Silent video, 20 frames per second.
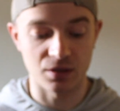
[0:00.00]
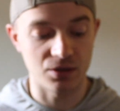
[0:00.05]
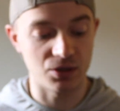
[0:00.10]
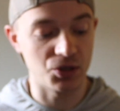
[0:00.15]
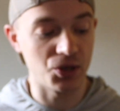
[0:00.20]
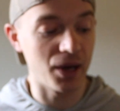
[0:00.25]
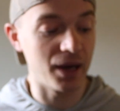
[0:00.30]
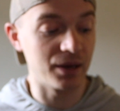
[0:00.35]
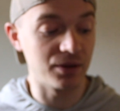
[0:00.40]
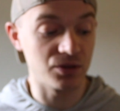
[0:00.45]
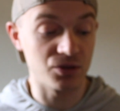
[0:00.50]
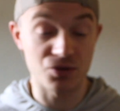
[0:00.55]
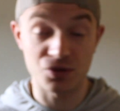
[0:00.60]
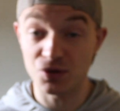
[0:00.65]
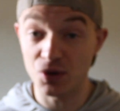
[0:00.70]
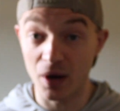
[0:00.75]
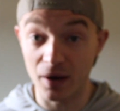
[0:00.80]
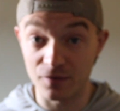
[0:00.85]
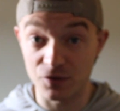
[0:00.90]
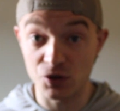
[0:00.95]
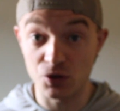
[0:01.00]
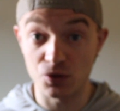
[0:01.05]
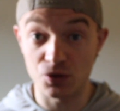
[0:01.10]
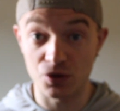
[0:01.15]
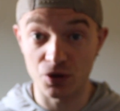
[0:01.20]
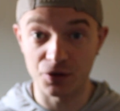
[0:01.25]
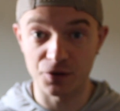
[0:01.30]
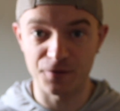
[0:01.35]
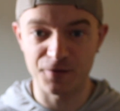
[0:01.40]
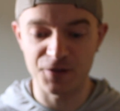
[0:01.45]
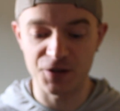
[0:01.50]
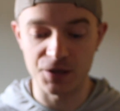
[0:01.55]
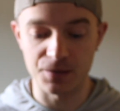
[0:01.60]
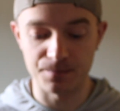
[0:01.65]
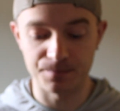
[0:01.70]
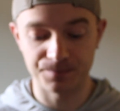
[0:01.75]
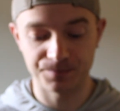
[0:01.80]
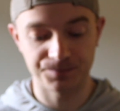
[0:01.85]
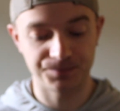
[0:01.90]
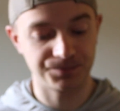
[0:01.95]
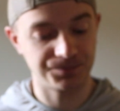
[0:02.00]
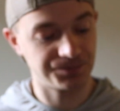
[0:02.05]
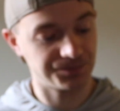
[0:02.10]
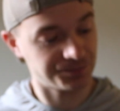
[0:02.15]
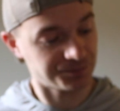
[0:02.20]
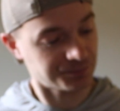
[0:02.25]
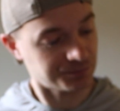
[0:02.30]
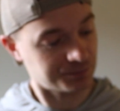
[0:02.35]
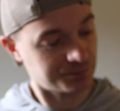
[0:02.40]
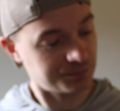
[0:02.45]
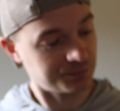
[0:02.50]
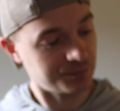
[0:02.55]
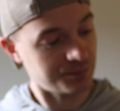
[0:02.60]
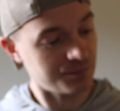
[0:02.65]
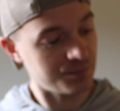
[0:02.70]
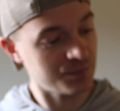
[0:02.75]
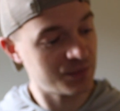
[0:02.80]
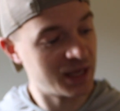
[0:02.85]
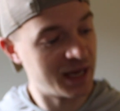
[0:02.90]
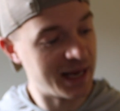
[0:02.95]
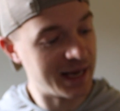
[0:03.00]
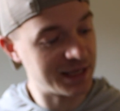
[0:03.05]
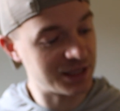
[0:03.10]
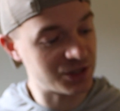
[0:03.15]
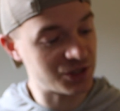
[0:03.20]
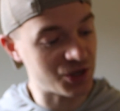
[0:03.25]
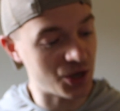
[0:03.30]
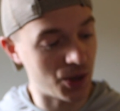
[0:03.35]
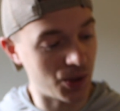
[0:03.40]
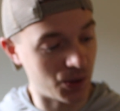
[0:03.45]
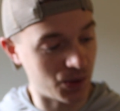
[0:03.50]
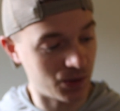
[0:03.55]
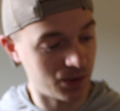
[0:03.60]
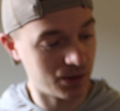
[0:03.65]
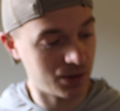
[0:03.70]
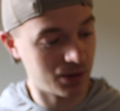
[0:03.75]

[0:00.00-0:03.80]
You still have shoes on your feet. And so